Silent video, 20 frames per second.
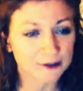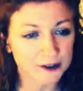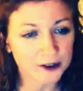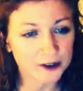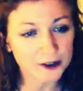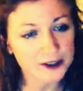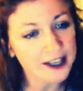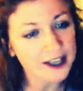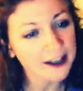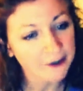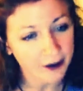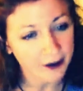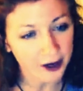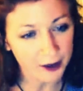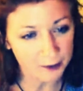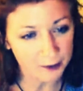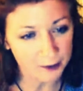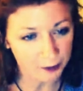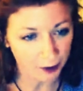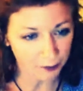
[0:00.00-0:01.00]
Very
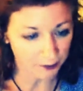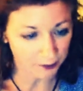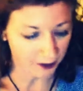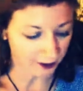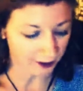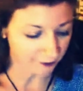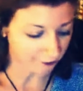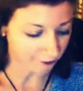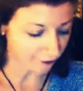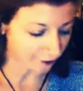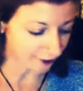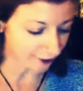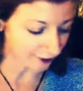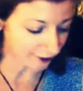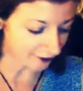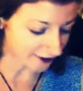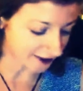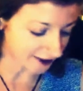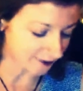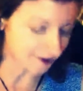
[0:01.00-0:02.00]
appropriate for
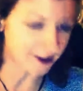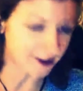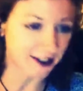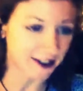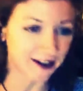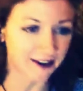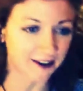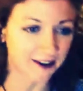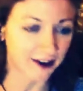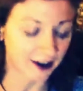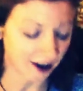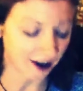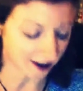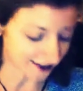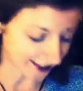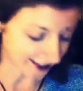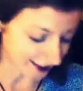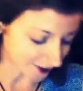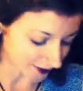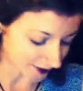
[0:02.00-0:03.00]
this particular
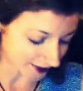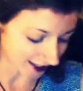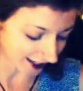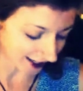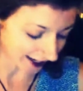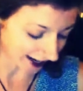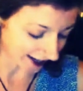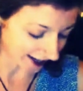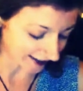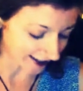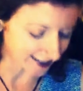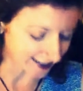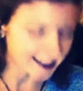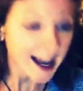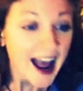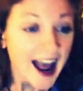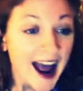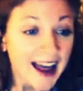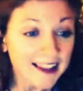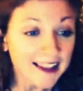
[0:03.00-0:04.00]
context, which I like.
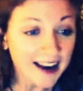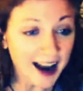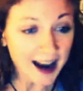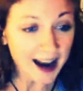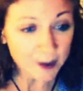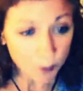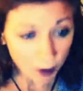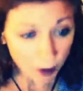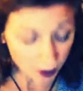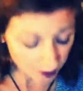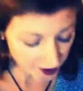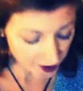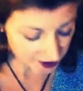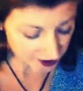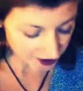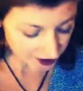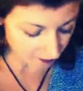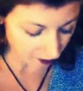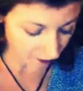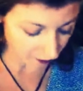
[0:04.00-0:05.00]
And then I had one question
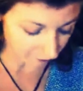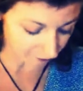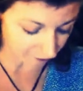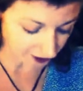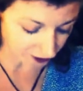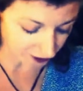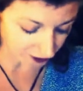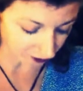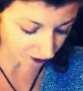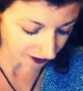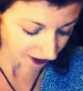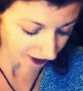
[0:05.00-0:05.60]
about the first one,